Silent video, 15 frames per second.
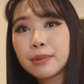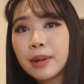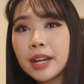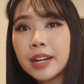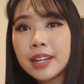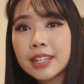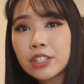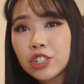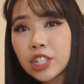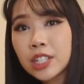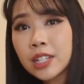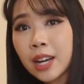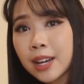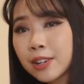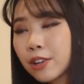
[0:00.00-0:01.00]
one is
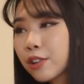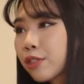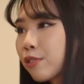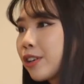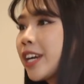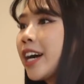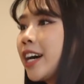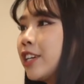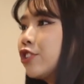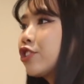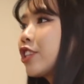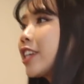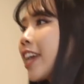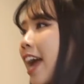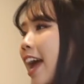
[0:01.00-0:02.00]
just under
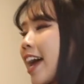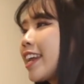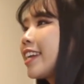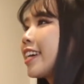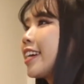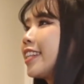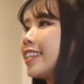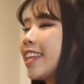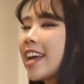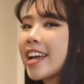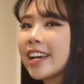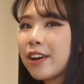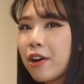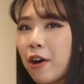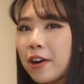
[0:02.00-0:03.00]
300 and
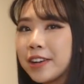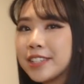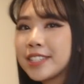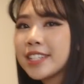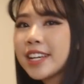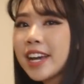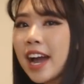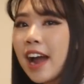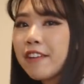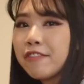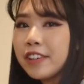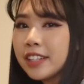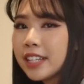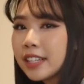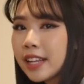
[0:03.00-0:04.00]
like honestly I
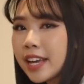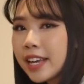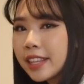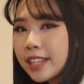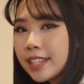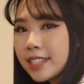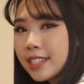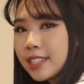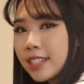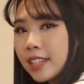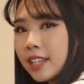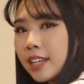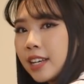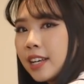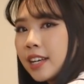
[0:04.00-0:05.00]
really like this
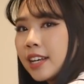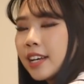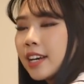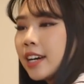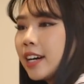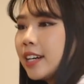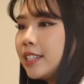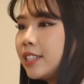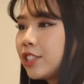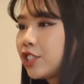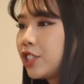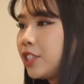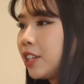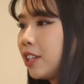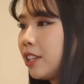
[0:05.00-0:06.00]

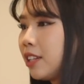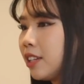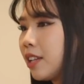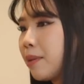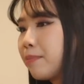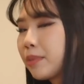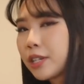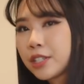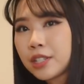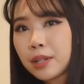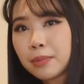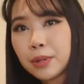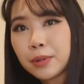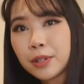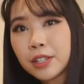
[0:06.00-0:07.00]
additional lumbar
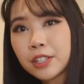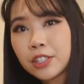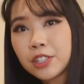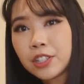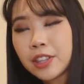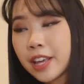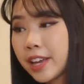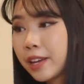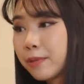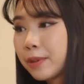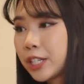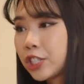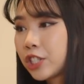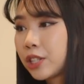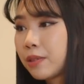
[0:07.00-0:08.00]
support thing,
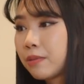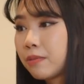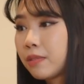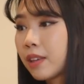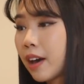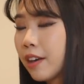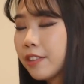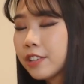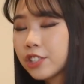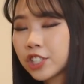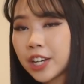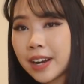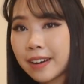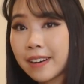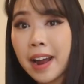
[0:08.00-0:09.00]
which the other
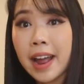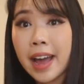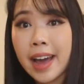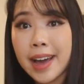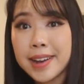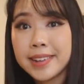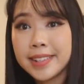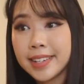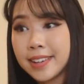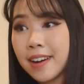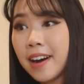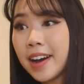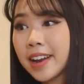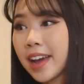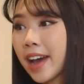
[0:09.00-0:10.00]
chair I had did
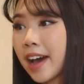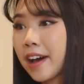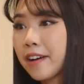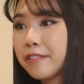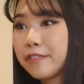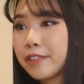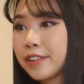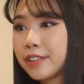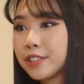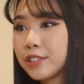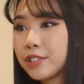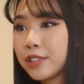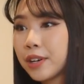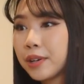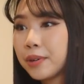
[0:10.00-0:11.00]
not have.
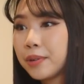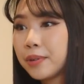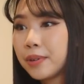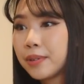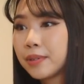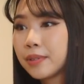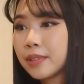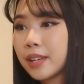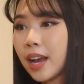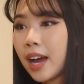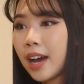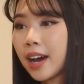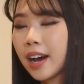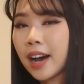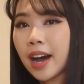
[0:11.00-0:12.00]
So
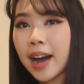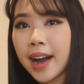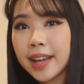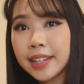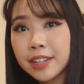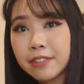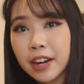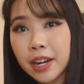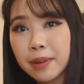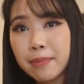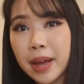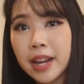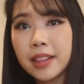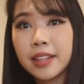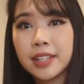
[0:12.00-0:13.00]
yeah, highly
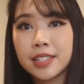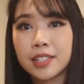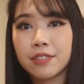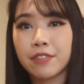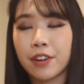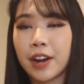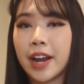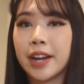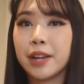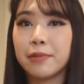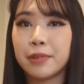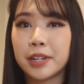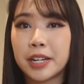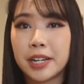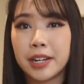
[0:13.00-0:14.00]
recommend this for
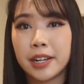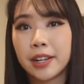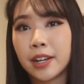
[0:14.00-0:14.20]
anyone